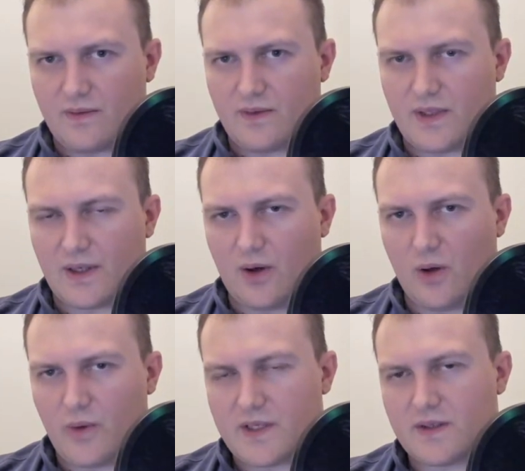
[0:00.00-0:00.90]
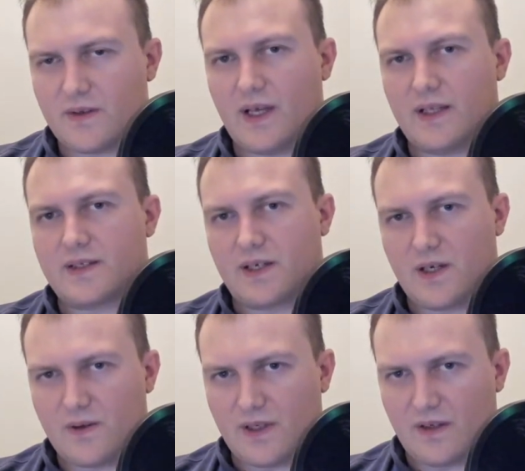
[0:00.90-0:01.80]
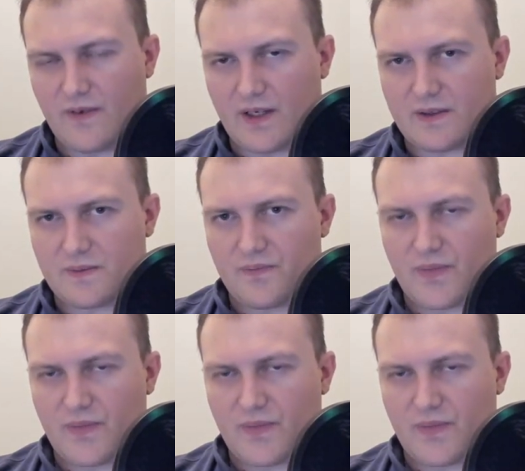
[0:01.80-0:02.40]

They're always on that security device.